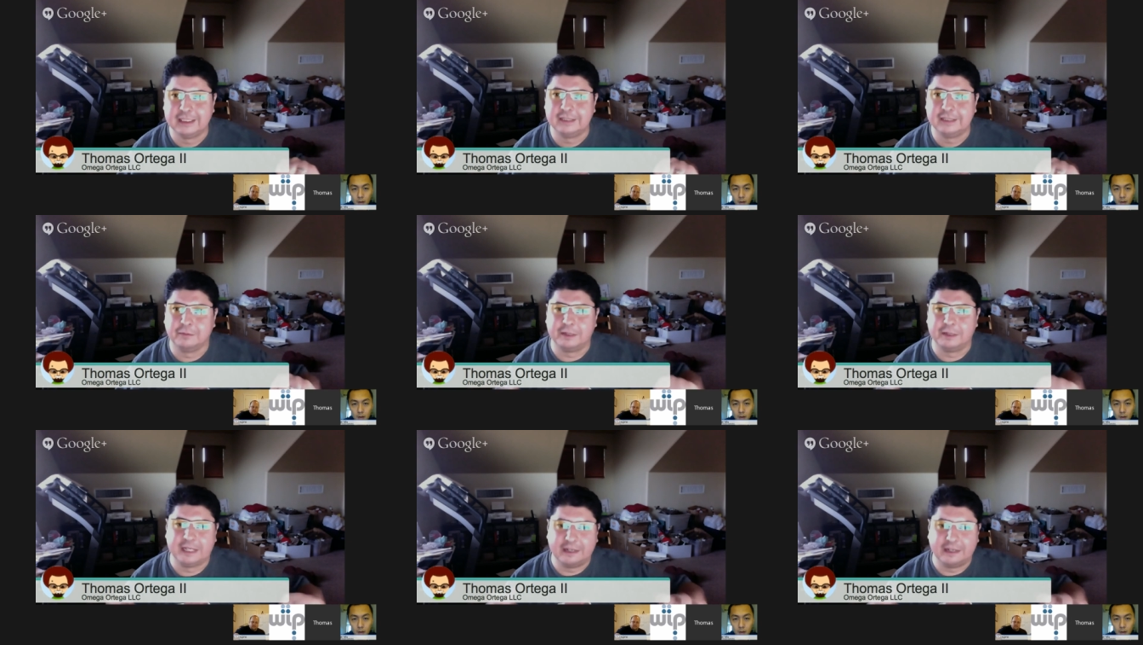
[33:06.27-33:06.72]

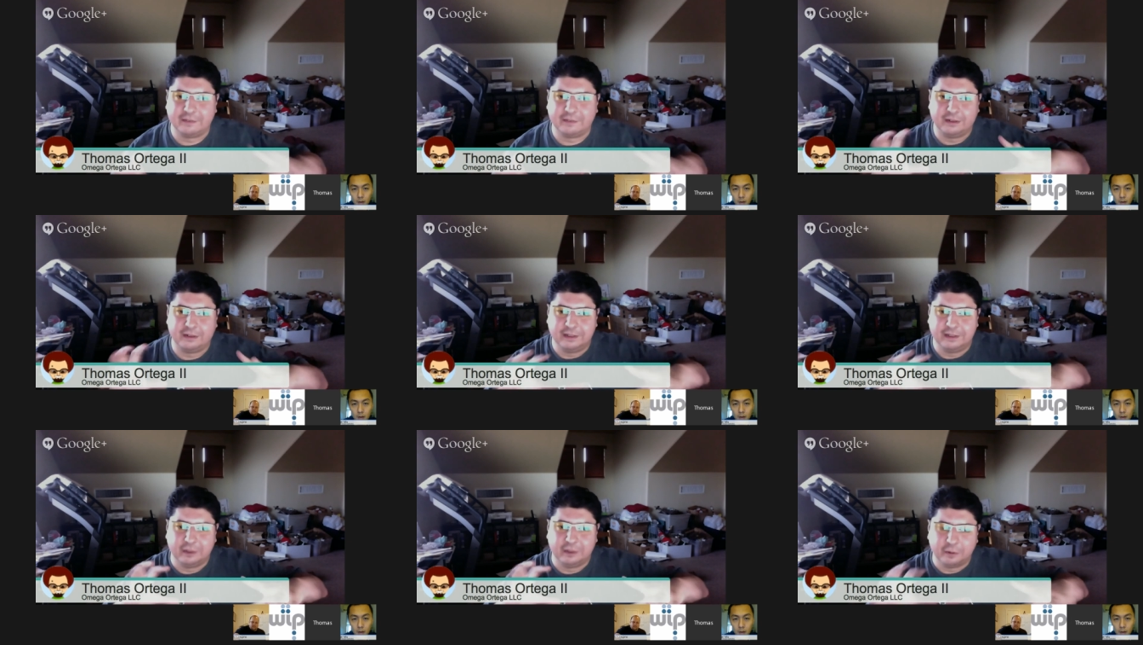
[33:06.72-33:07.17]

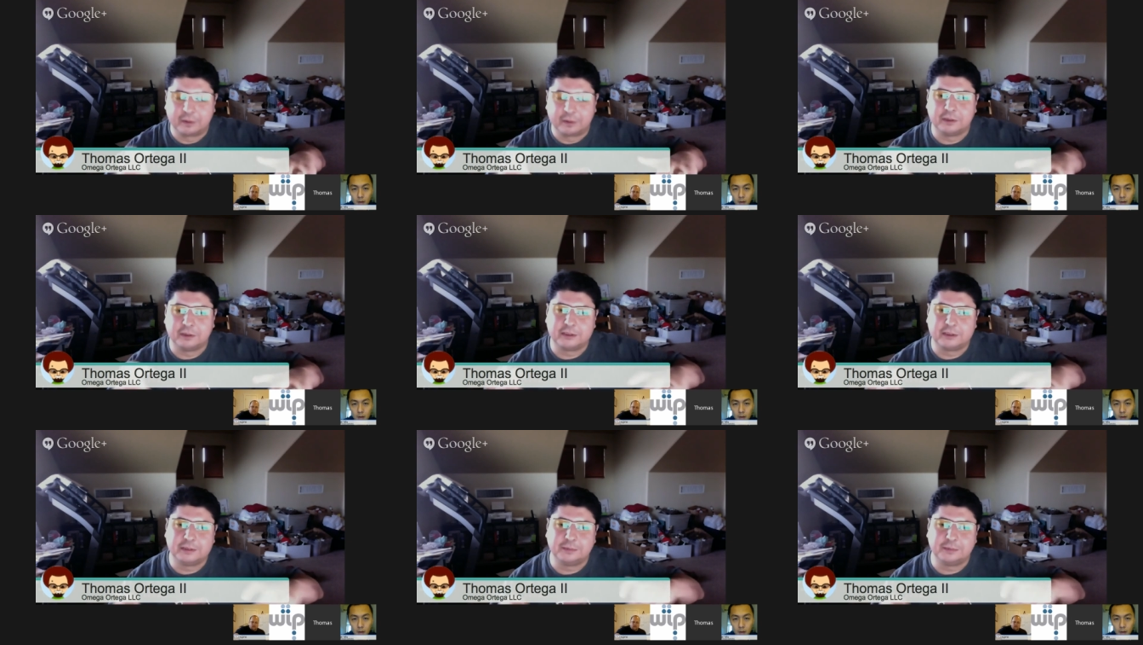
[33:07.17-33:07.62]

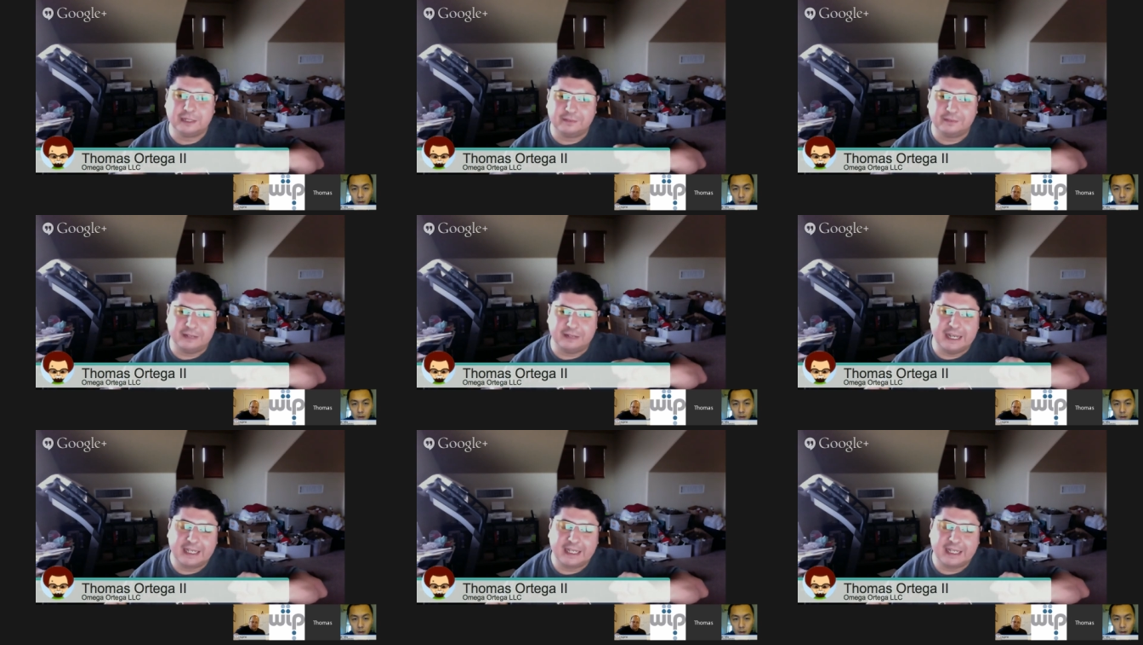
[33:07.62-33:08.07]
local to whatever
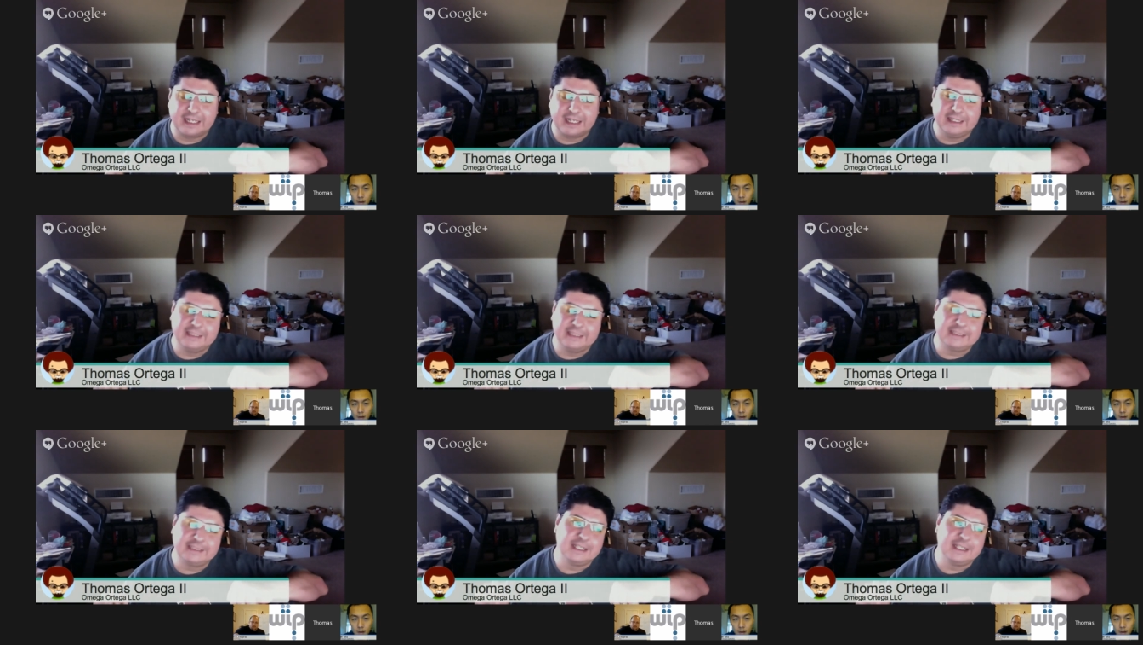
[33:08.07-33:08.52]
hack it
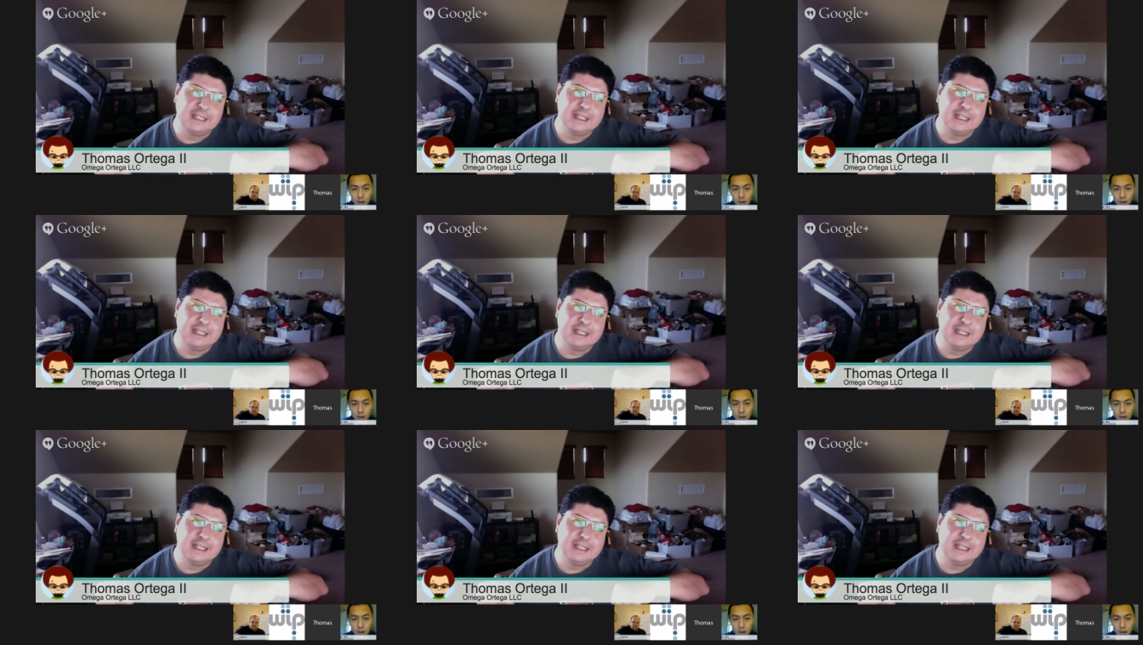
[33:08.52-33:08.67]
is.